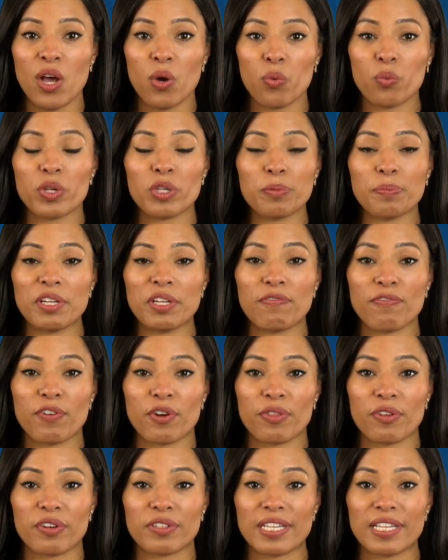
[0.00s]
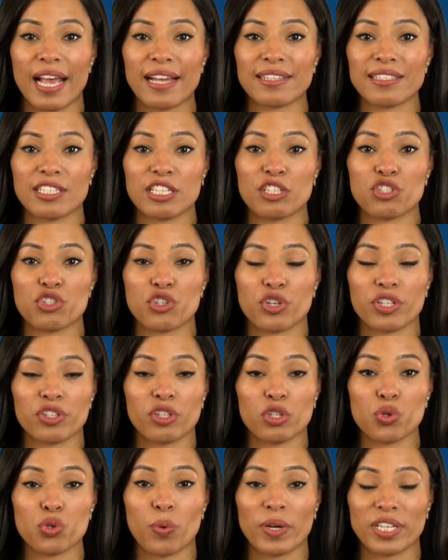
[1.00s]
will be further tested during
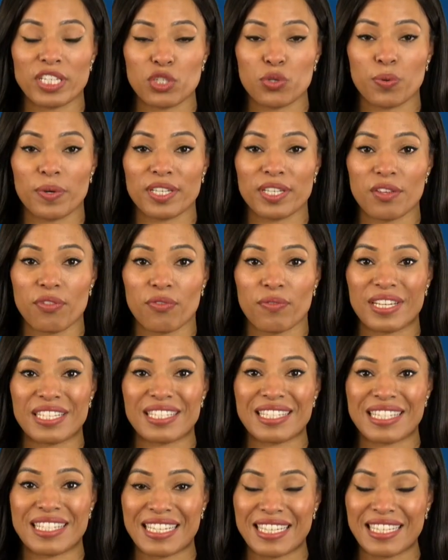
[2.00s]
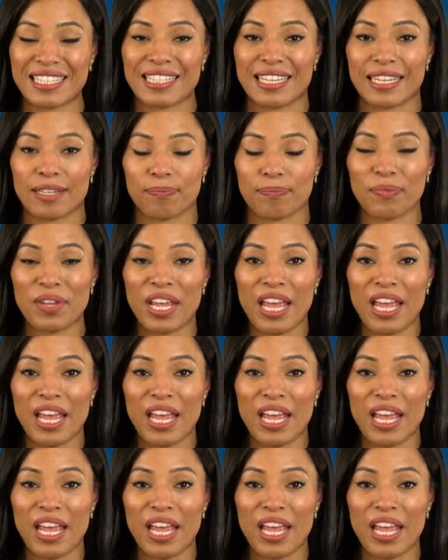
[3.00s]
the 2023 season.